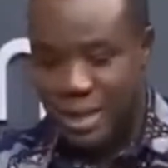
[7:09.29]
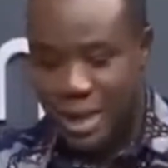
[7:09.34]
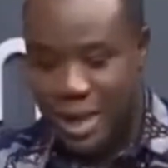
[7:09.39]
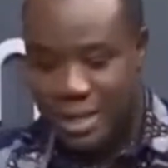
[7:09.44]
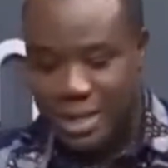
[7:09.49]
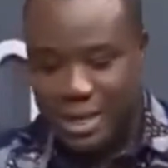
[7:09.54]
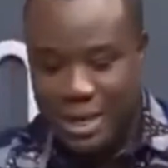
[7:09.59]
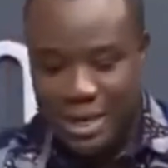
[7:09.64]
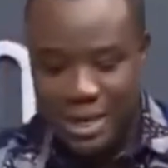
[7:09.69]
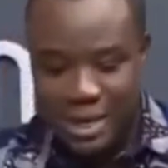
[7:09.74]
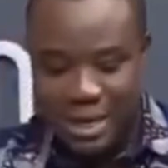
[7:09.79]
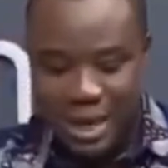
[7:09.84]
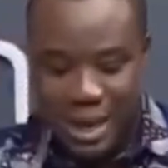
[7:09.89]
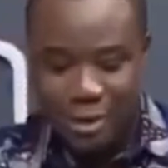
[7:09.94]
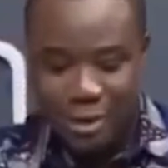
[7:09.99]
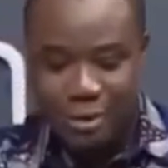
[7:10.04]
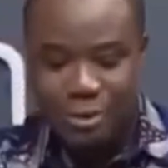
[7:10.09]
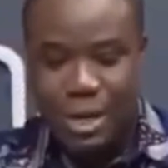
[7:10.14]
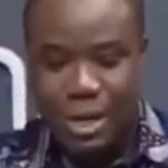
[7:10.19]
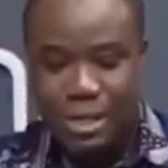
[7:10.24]
and the
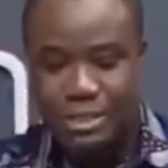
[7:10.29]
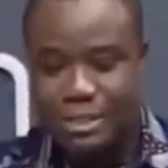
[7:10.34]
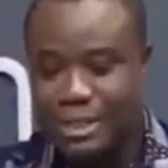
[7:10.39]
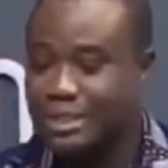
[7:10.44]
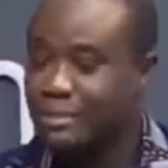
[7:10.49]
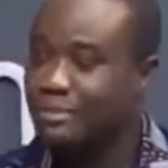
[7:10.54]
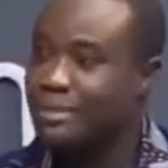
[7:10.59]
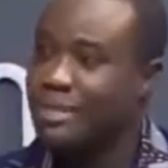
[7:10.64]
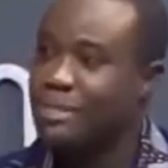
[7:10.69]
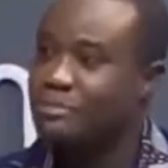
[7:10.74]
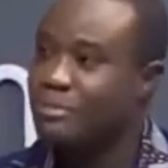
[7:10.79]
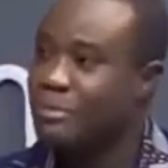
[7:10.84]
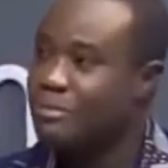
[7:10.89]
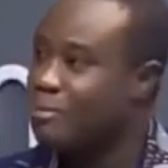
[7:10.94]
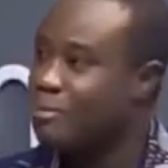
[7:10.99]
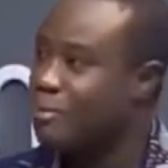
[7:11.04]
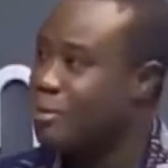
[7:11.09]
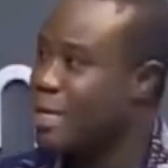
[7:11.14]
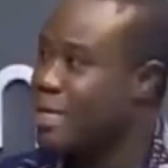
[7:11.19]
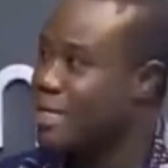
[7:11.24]
annual debt management
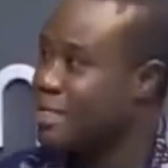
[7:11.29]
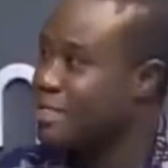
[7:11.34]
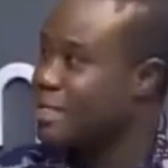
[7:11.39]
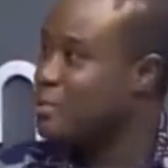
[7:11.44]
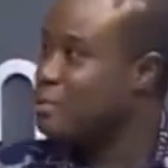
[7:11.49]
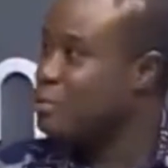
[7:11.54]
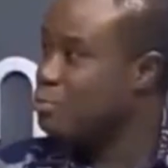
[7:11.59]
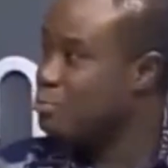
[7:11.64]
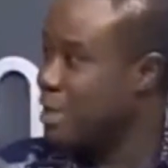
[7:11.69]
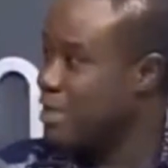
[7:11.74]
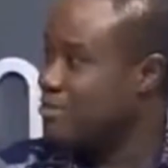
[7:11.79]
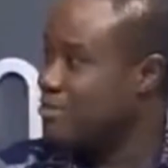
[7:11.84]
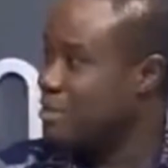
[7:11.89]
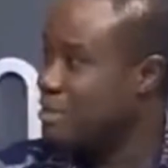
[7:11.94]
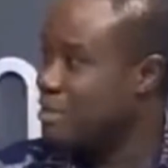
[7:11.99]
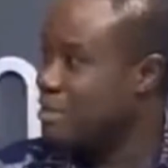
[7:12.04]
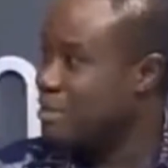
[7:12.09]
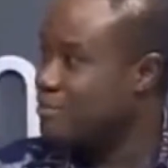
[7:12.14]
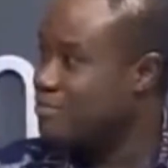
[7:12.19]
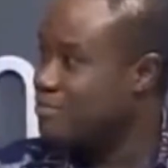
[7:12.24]
report that they sent to
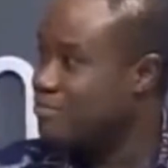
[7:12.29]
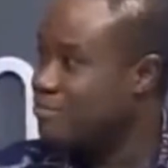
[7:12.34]
parliament,